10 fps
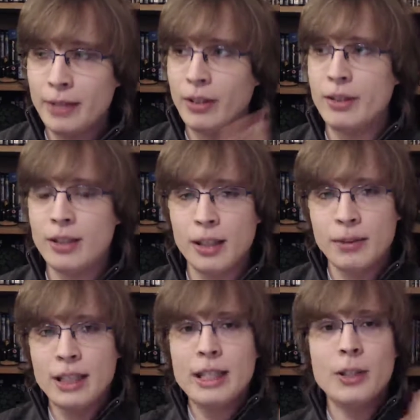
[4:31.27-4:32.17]
If you leave a sub,
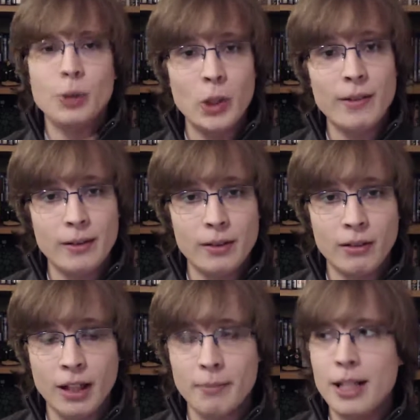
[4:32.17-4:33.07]
do leave a sub
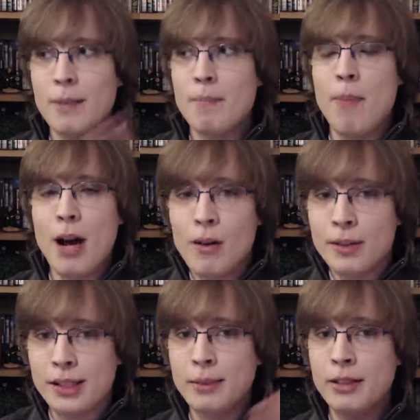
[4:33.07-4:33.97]
quite a bit. But we've
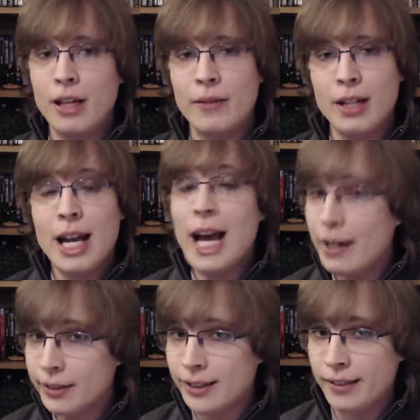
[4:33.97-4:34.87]
also been a driver. And
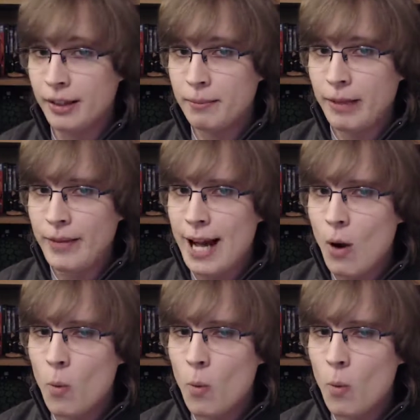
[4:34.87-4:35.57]
I'll see you later. Bye for now.